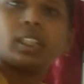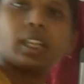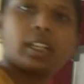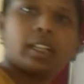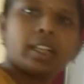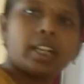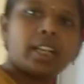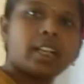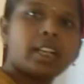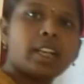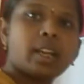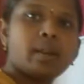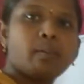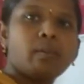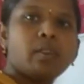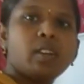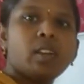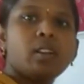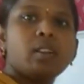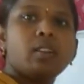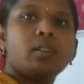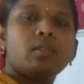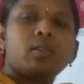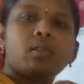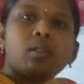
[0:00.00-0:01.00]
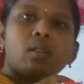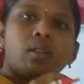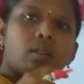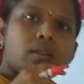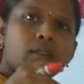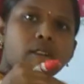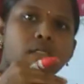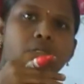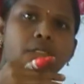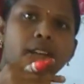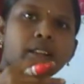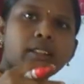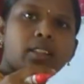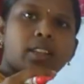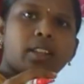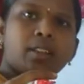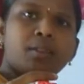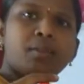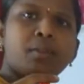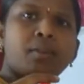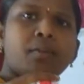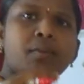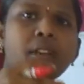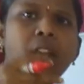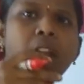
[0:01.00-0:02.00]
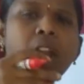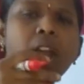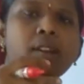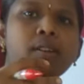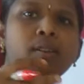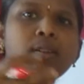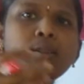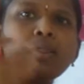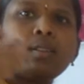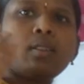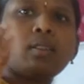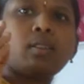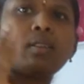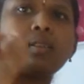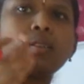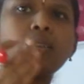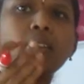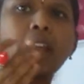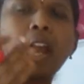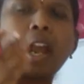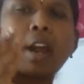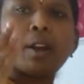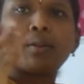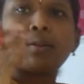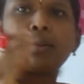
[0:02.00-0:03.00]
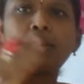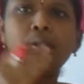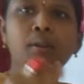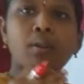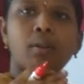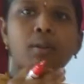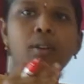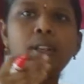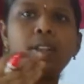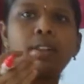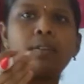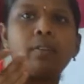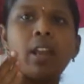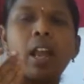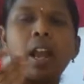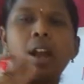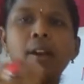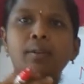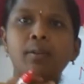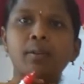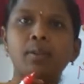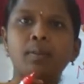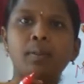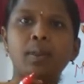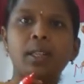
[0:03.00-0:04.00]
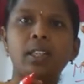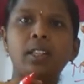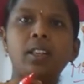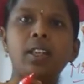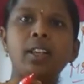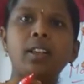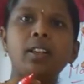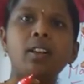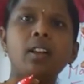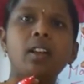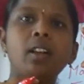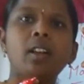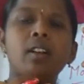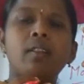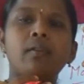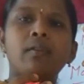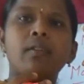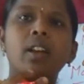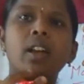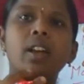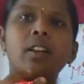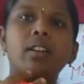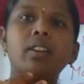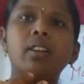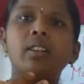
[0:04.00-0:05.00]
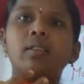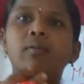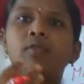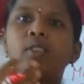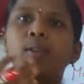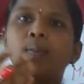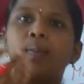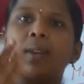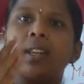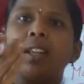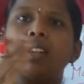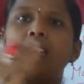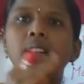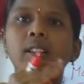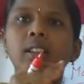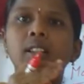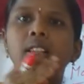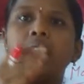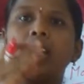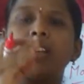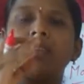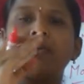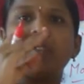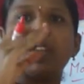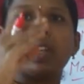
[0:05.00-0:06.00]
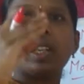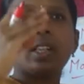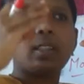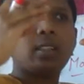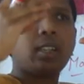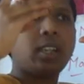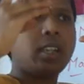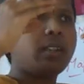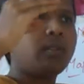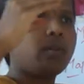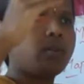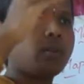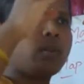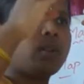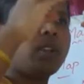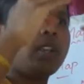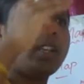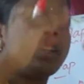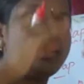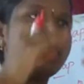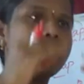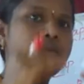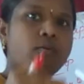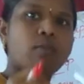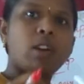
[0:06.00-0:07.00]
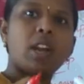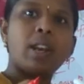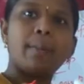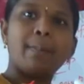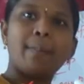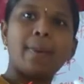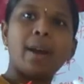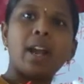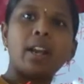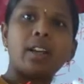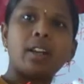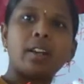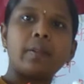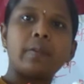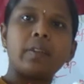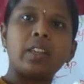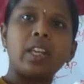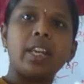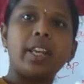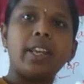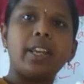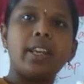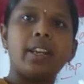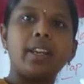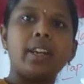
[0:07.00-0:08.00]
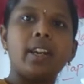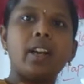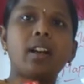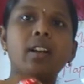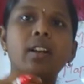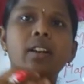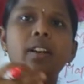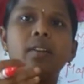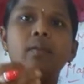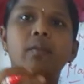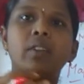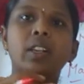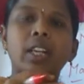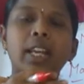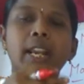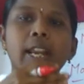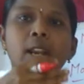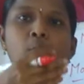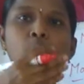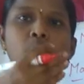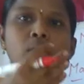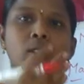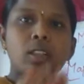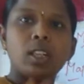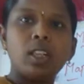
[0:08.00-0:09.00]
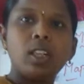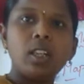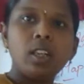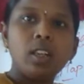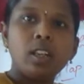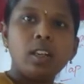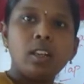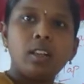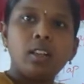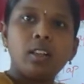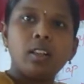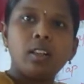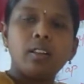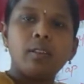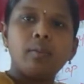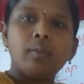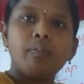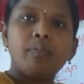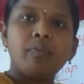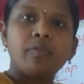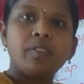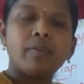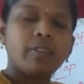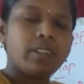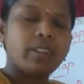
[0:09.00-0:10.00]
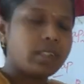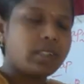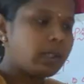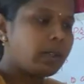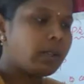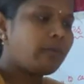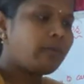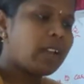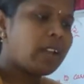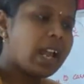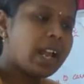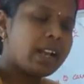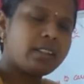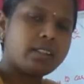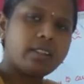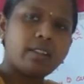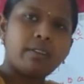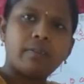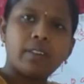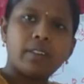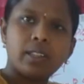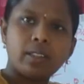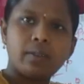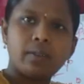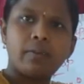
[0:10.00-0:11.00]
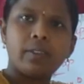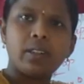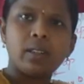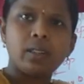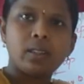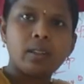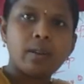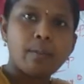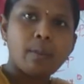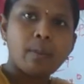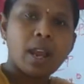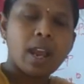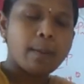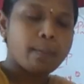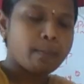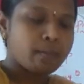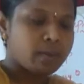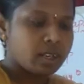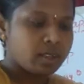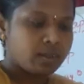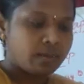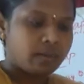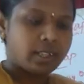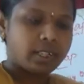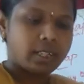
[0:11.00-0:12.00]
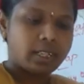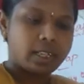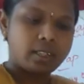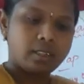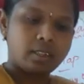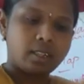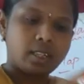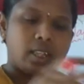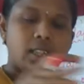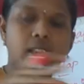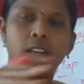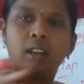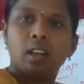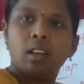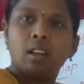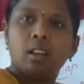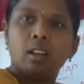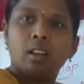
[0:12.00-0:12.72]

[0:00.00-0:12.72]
at a time. So I said no, we have to roll it, we have to spin it. Then we will see only one part of the area. We cannot see. If it is a flat surface, if it is a map means we can see